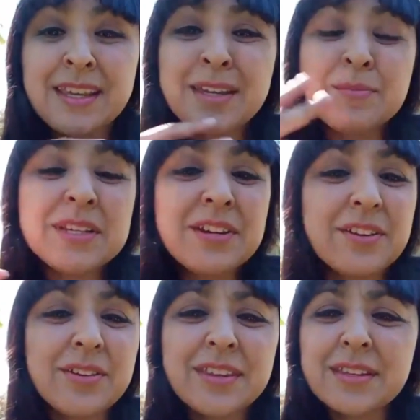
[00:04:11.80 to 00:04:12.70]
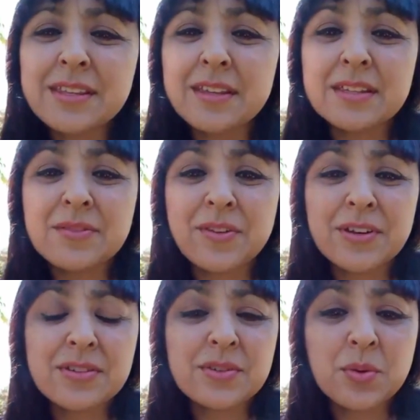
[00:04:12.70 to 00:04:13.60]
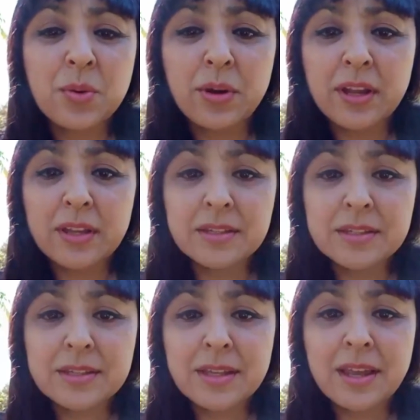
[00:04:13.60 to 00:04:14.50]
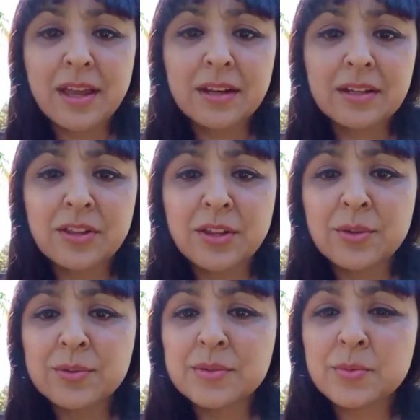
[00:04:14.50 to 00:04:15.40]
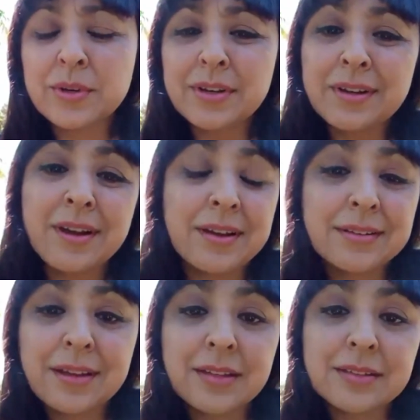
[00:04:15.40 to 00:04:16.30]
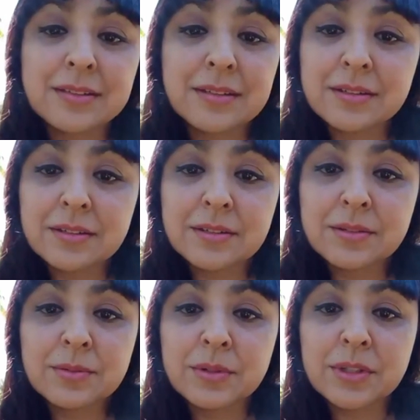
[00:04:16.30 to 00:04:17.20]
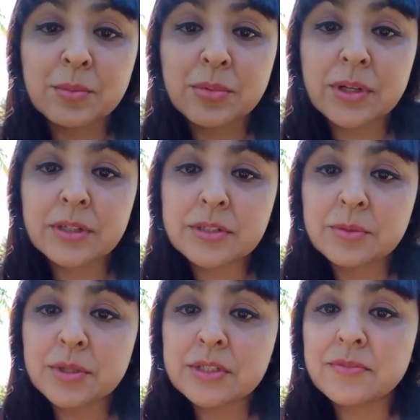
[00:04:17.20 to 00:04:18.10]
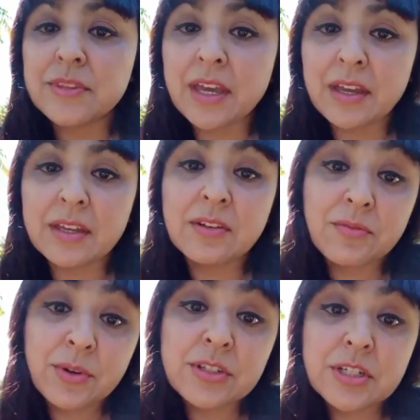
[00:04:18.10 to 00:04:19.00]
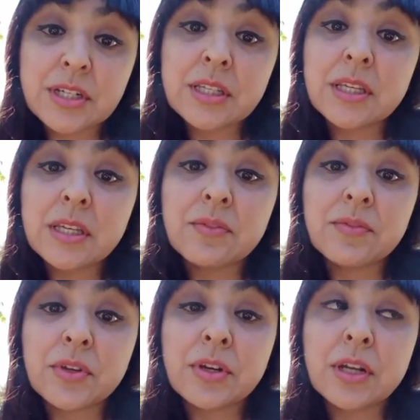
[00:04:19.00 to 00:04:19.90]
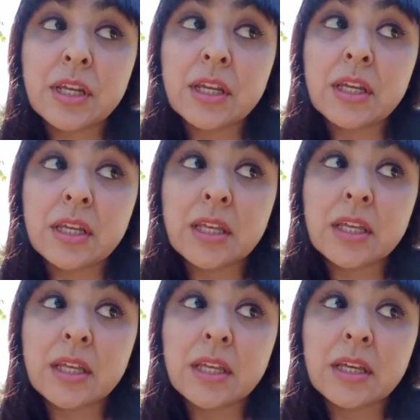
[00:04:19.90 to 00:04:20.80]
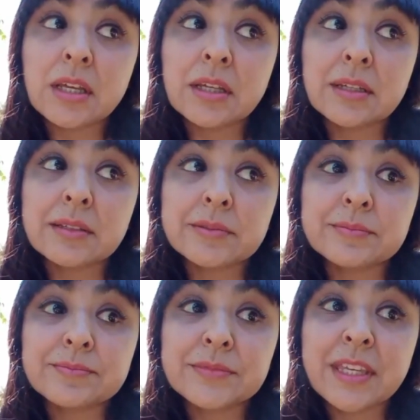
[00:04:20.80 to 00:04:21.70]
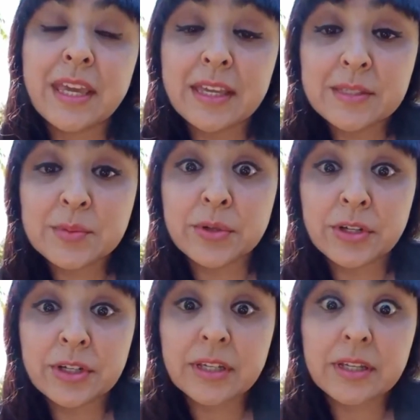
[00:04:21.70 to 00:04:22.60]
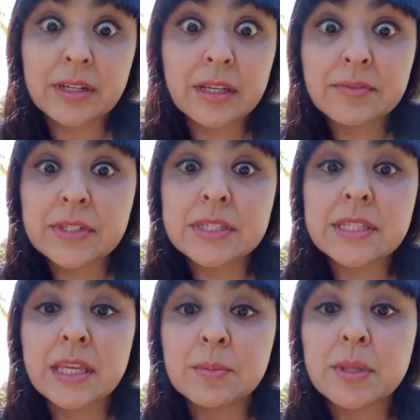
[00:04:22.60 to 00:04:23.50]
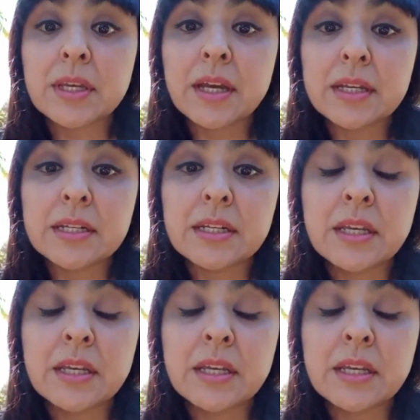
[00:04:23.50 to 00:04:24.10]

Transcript: Material things like as far as toys and clothes and whatnot, I didn't really bring too much of that. Unfortunately, if you're in a case where you're going to kind of have to escape like I did,